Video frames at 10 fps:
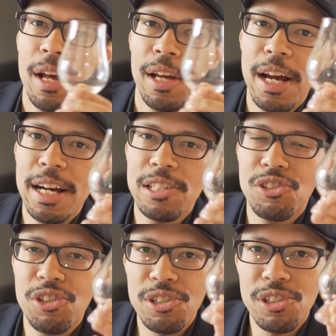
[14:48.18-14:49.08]
It
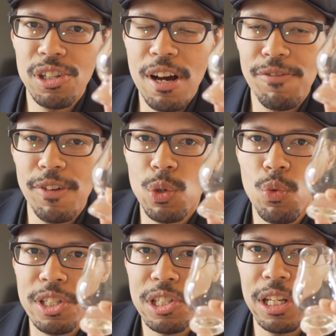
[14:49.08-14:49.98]
has just enough of the
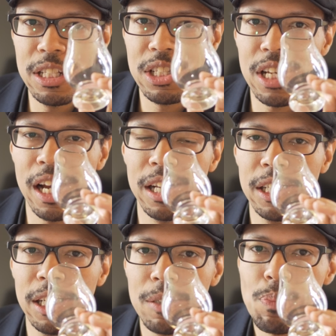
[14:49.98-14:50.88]
whiskey inside of
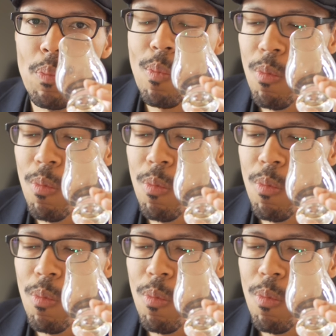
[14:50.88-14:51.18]
there